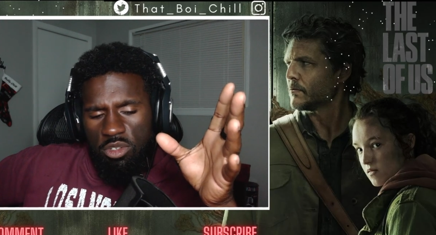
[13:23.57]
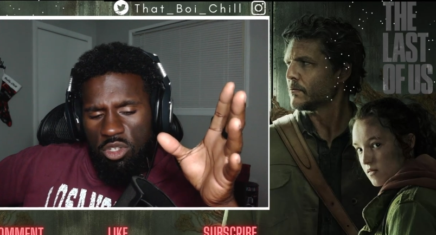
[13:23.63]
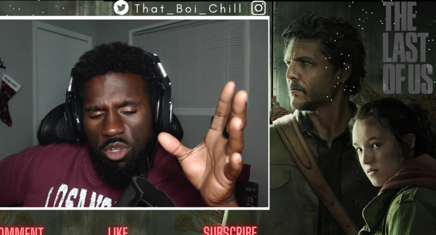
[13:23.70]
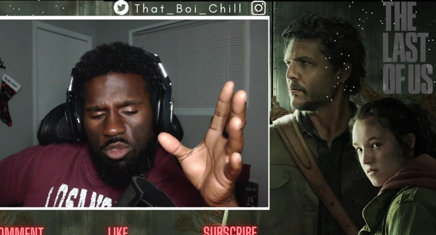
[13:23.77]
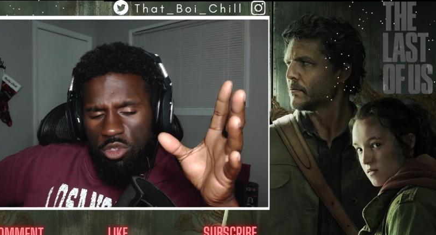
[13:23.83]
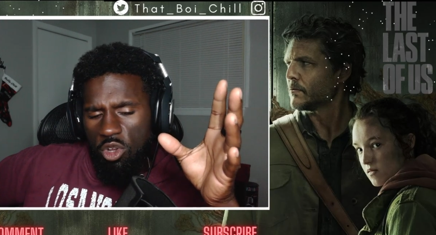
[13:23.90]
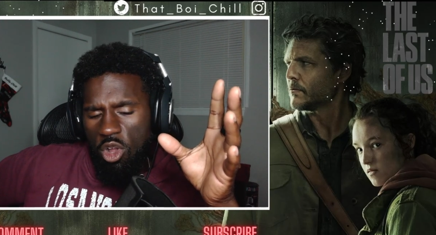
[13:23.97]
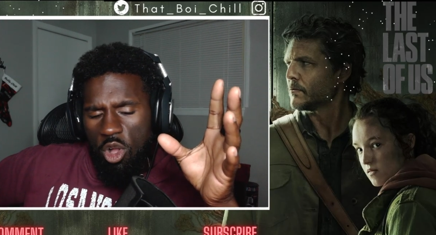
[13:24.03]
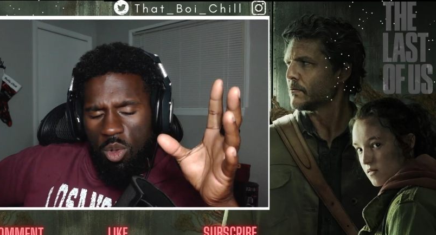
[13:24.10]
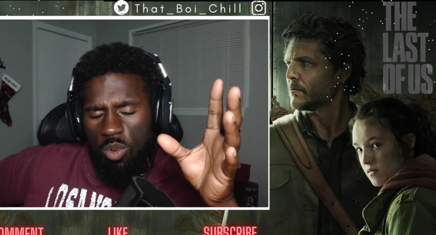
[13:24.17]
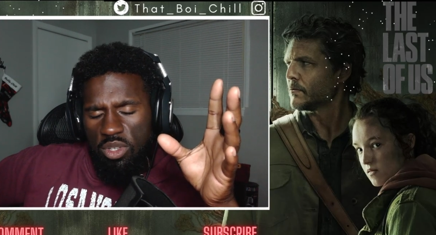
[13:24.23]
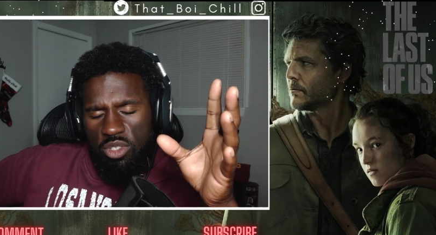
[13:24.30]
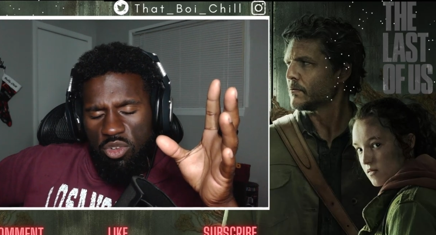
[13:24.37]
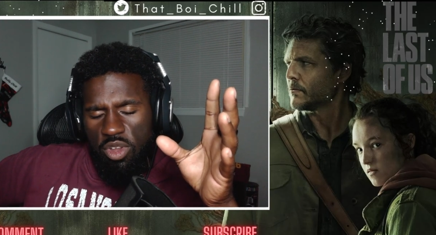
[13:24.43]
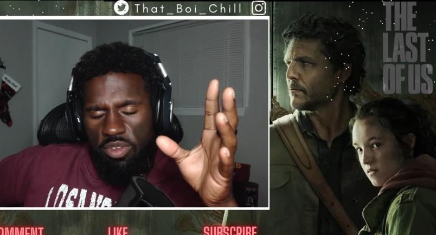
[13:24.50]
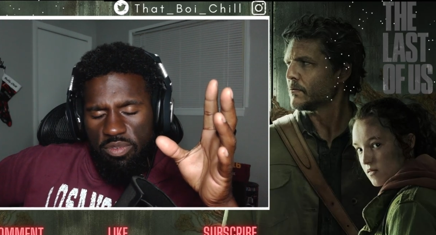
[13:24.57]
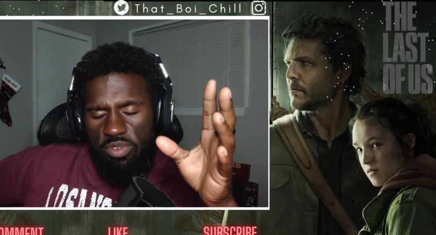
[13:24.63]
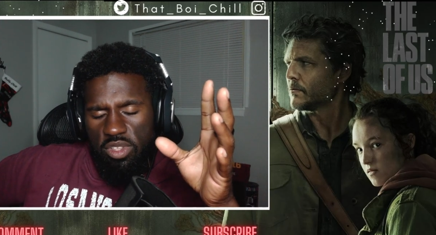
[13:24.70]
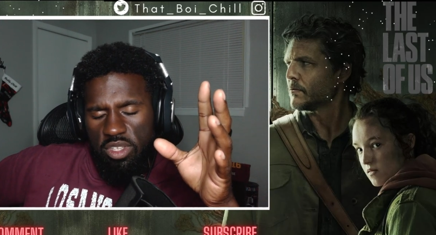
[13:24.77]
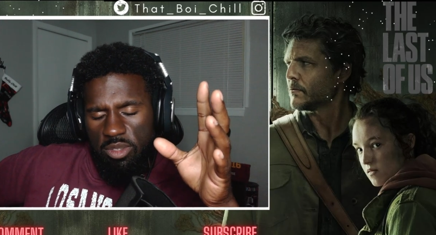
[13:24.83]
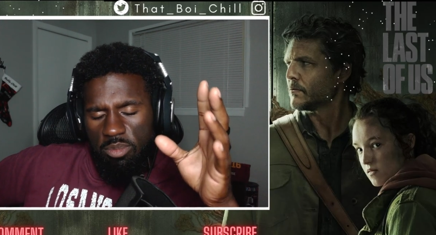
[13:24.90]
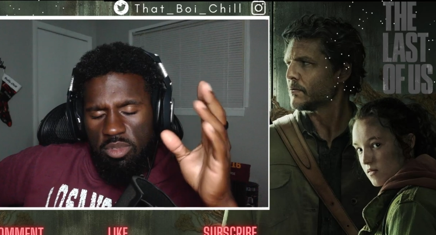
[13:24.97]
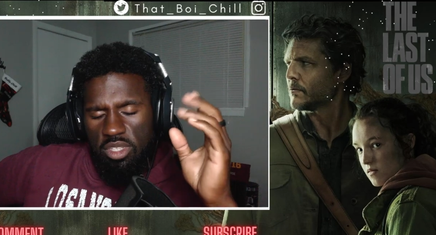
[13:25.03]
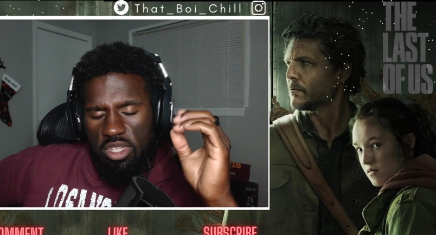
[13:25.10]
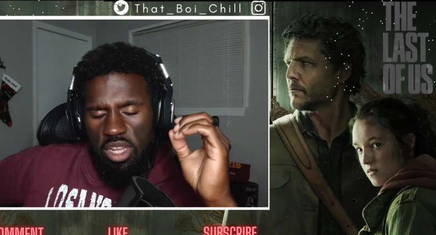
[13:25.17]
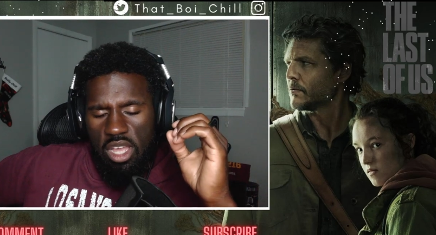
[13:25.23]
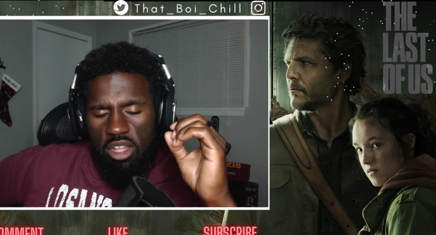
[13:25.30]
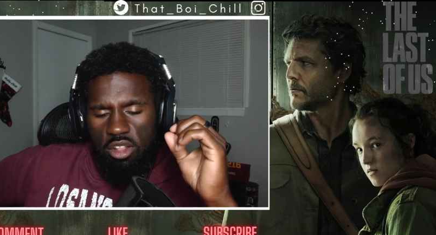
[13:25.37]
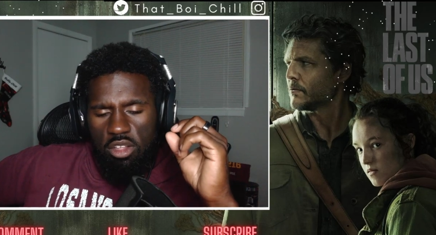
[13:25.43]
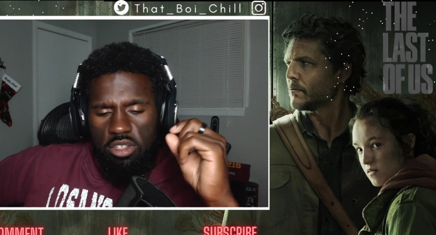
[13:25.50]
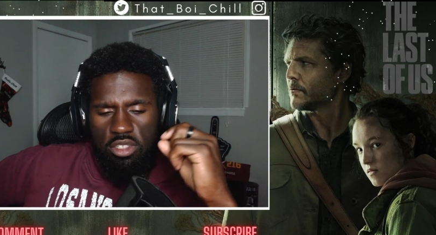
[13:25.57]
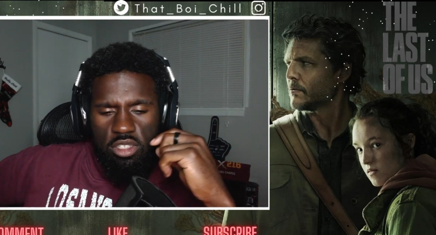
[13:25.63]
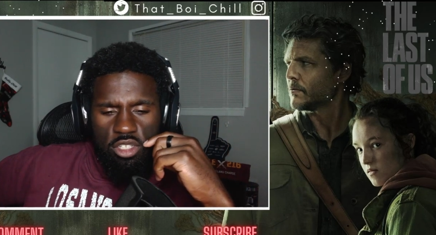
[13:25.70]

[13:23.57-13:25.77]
Speaker 1: shows are always great for this, but the dialogue